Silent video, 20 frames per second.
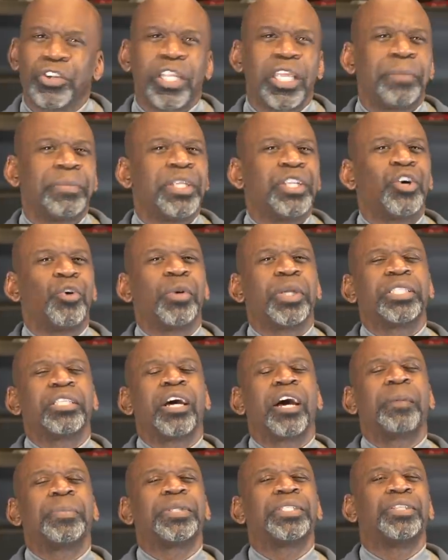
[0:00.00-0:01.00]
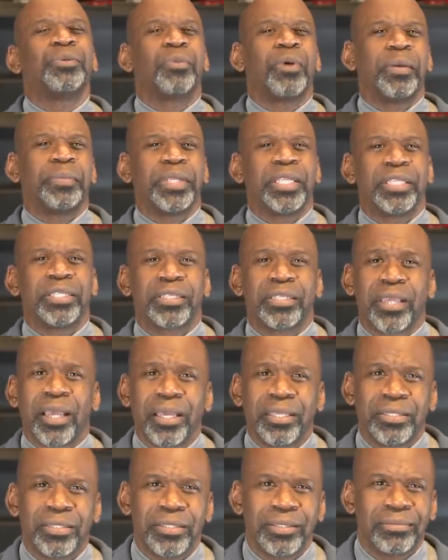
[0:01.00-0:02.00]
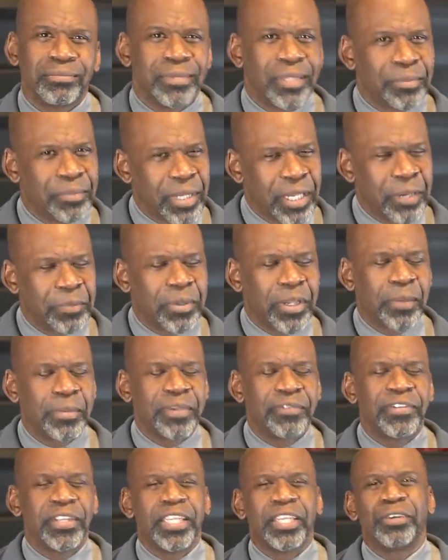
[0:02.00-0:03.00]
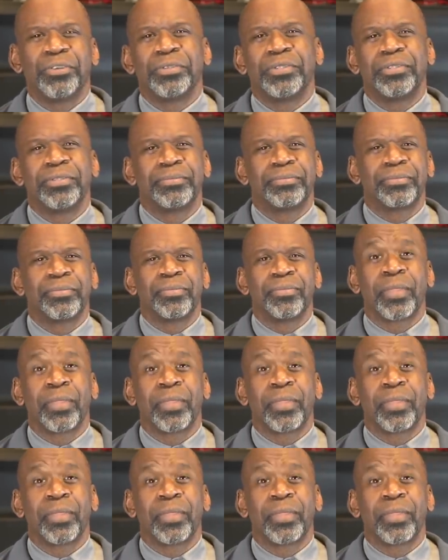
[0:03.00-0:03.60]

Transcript: to let me know what topics you want me to discuss in my upcoming videos.